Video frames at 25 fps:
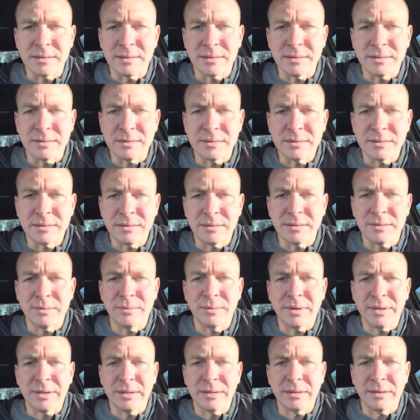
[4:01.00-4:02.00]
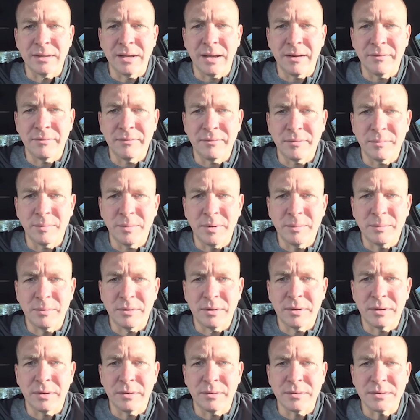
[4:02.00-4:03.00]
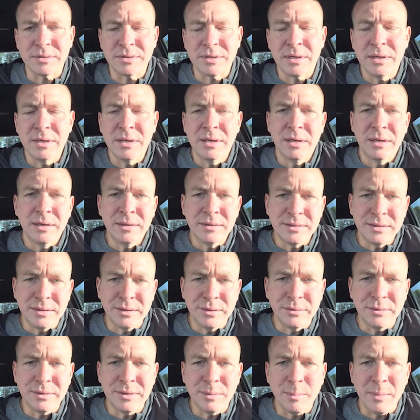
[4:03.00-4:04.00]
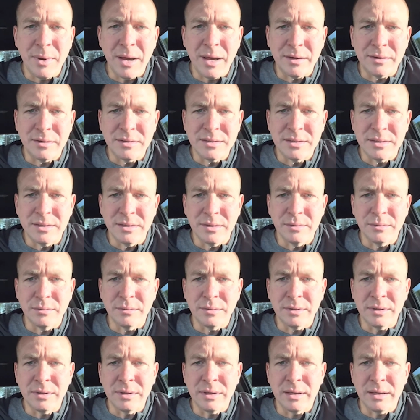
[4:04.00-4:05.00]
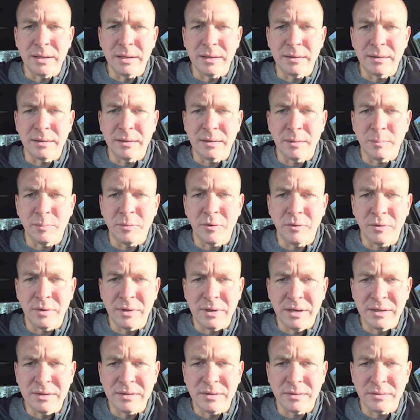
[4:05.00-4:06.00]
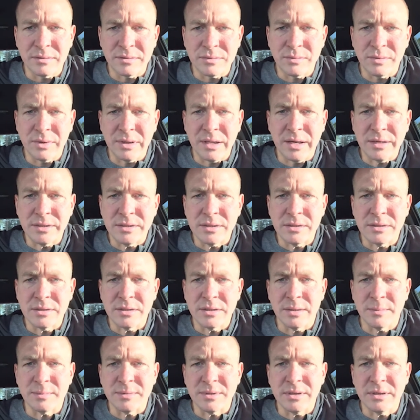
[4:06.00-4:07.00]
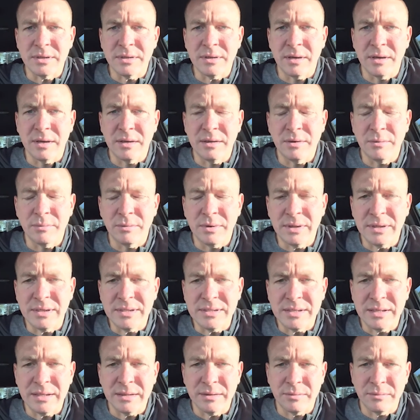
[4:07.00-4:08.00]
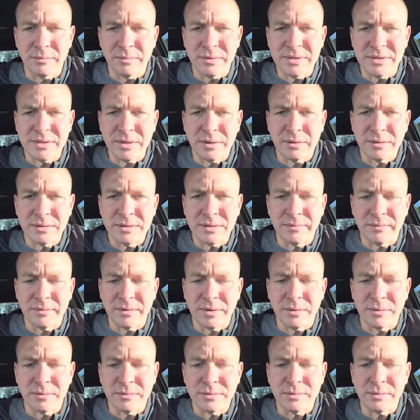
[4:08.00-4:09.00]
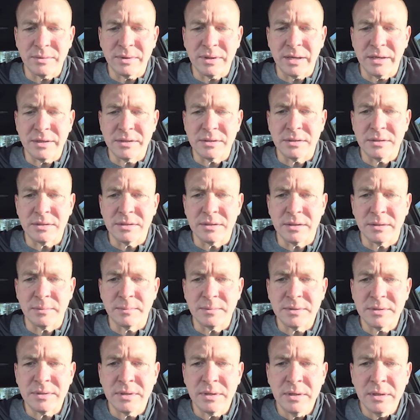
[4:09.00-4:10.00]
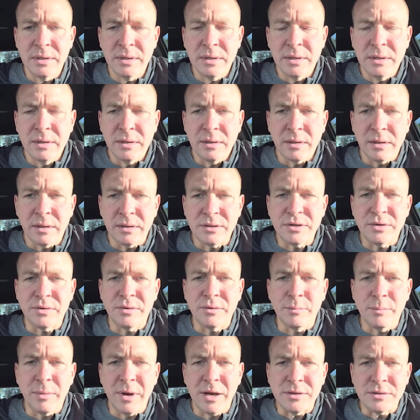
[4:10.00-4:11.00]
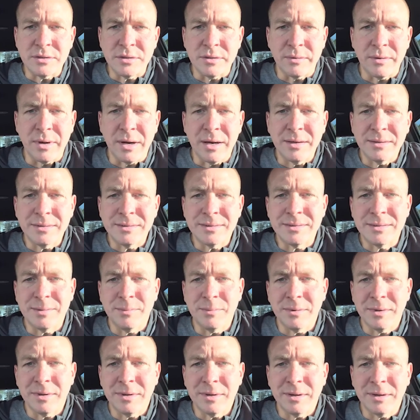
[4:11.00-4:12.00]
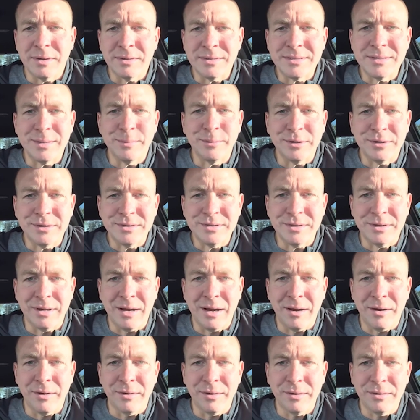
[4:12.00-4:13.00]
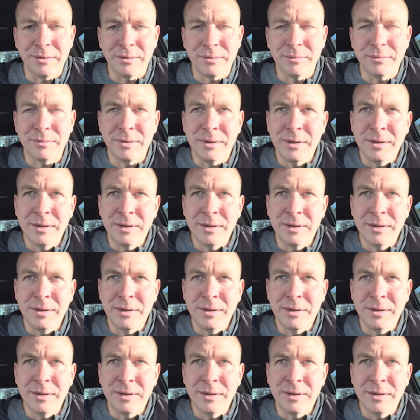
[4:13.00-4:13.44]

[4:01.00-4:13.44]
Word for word: is doing life with people close to you that matter to you and and uh, pouring into those relationships and you and you really see the results of those relationships a true measure right Sim similar to how you